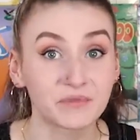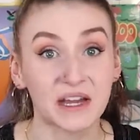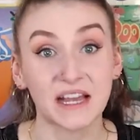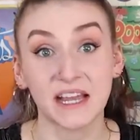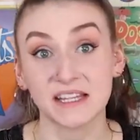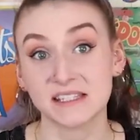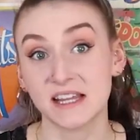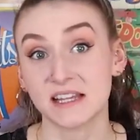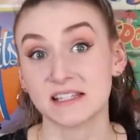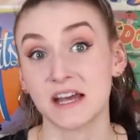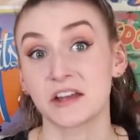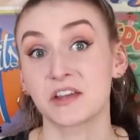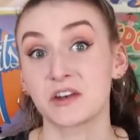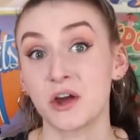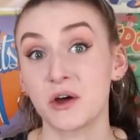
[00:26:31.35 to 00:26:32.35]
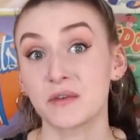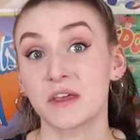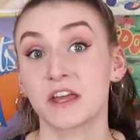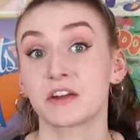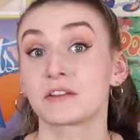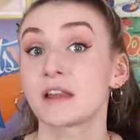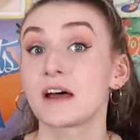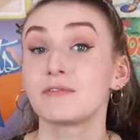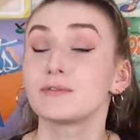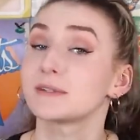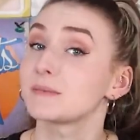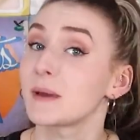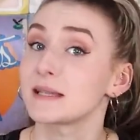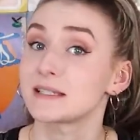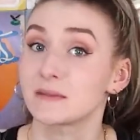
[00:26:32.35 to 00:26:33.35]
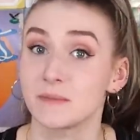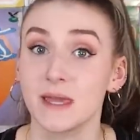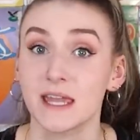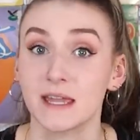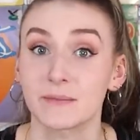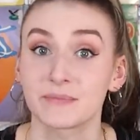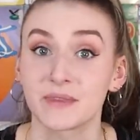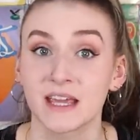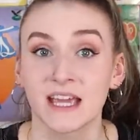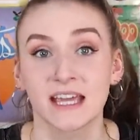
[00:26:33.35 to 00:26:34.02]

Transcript: I guess that's how you know that your love was meant to be.